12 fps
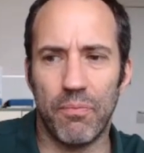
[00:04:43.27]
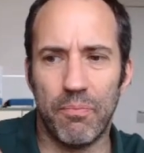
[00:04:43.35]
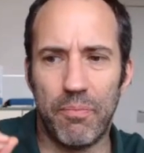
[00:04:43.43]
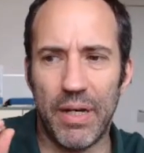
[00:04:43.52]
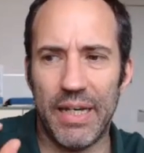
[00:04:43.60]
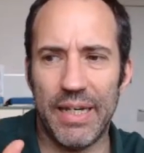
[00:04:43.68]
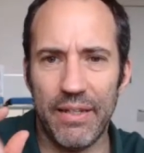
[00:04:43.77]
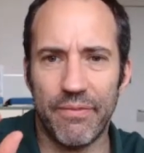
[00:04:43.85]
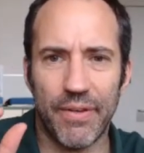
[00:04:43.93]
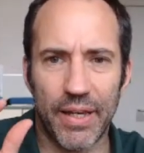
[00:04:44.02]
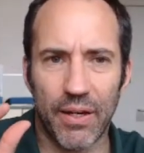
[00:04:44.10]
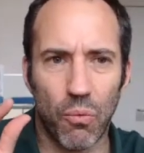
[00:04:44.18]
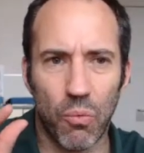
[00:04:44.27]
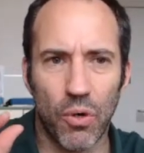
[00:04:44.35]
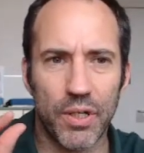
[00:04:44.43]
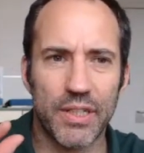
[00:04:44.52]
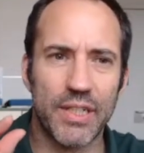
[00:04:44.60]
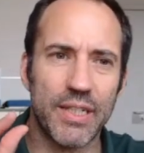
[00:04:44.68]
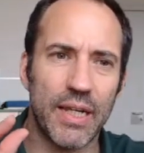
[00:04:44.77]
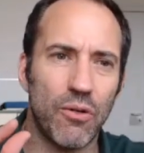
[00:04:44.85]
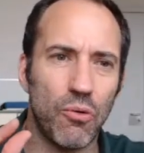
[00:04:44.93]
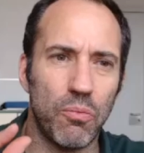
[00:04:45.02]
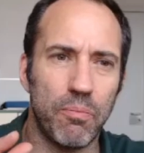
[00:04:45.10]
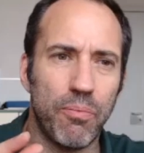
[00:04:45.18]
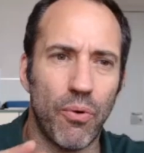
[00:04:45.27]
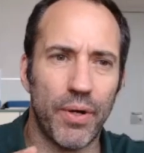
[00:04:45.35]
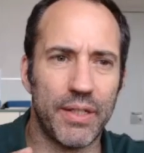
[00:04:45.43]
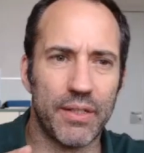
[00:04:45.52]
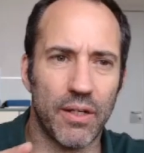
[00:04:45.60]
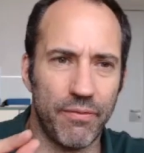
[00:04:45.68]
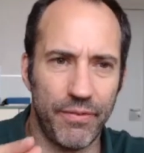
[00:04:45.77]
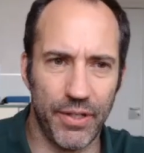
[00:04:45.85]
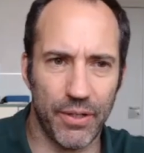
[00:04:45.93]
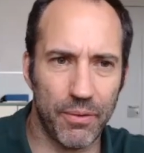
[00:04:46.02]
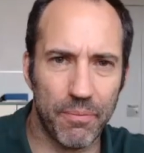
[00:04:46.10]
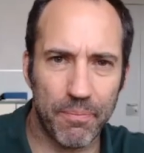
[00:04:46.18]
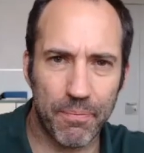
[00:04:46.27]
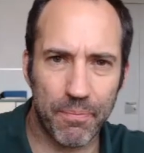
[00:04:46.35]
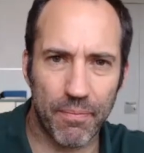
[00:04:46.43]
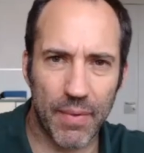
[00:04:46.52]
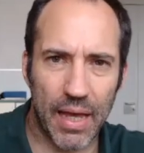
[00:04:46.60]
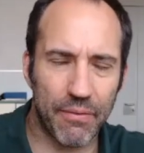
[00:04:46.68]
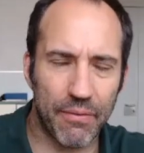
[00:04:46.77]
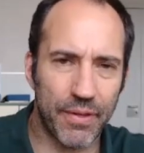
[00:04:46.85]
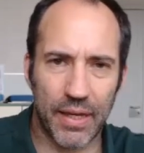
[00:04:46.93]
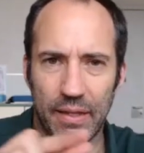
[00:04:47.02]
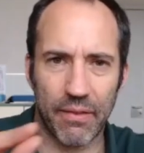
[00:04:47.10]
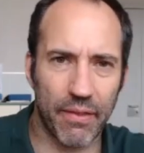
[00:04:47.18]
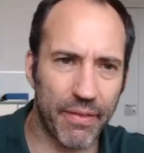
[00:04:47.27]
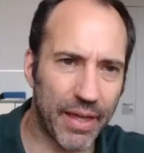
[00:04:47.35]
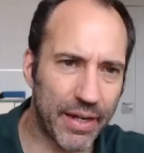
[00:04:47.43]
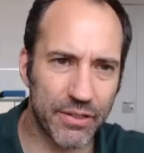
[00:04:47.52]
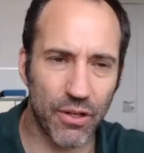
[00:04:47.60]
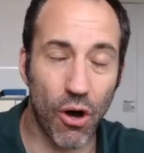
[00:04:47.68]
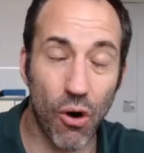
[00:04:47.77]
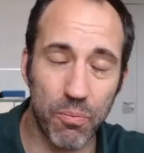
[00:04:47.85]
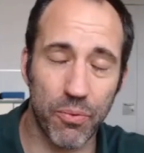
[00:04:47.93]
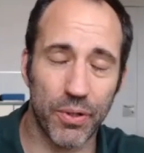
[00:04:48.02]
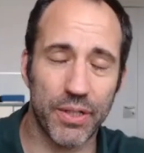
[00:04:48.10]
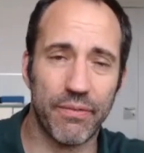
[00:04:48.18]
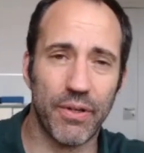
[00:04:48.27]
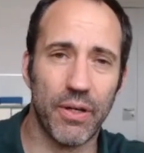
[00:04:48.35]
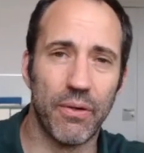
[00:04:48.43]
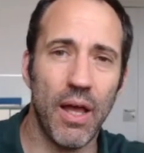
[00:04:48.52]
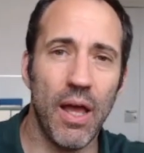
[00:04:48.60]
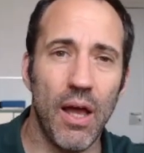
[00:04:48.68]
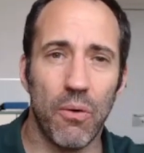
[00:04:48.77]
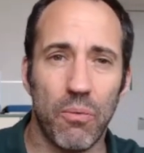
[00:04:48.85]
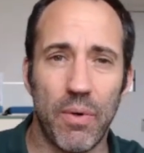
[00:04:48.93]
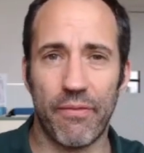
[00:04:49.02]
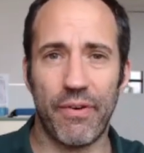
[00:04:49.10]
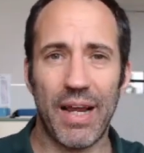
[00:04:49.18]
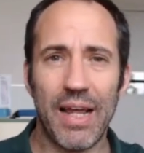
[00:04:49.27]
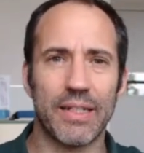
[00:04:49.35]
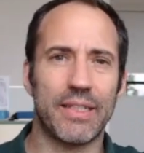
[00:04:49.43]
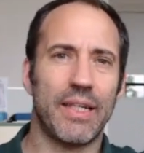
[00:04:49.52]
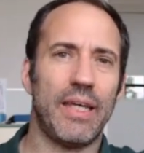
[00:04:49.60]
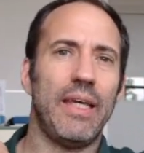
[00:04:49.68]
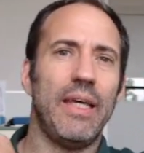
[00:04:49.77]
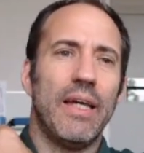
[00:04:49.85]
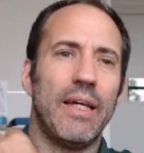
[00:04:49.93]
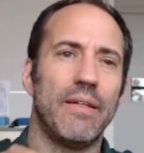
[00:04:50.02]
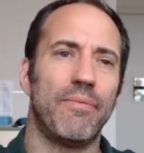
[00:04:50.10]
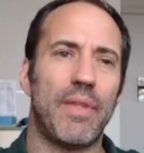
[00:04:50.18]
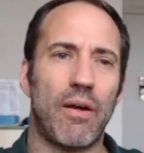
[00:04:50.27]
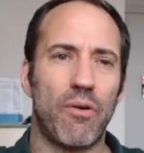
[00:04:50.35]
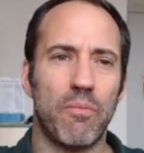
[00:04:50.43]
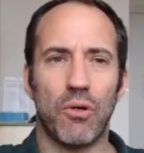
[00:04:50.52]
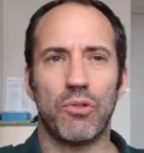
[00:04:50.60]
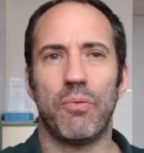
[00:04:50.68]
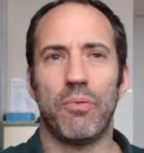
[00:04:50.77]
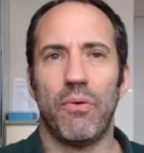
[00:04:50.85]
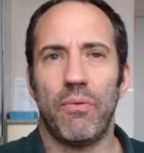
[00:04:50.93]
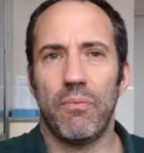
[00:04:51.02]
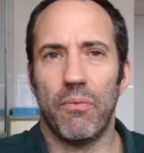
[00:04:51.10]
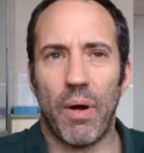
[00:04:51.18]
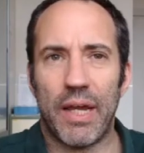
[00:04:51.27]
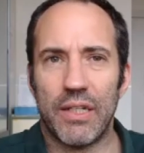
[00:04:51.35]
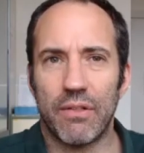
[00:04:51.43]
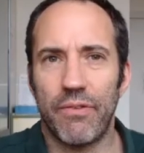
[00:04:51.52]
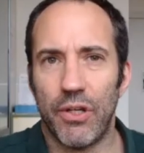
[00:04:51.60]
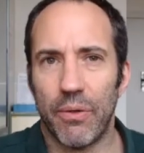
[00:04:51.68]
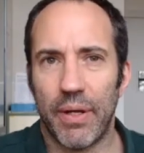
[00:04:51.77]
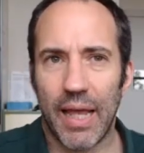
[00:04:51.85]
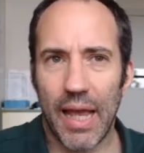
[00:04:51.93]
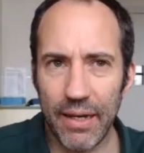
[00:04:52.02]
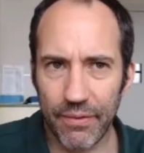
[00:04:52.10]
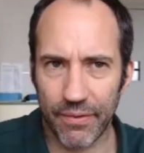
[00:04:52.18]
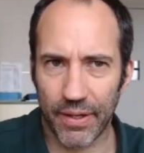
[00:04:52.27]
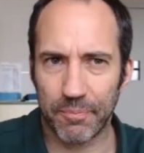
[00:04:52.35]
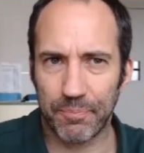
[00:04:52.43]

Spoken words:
believing one single point of view and thinking that is the whole point of view, when in reality there are multiple ways of viewing anything.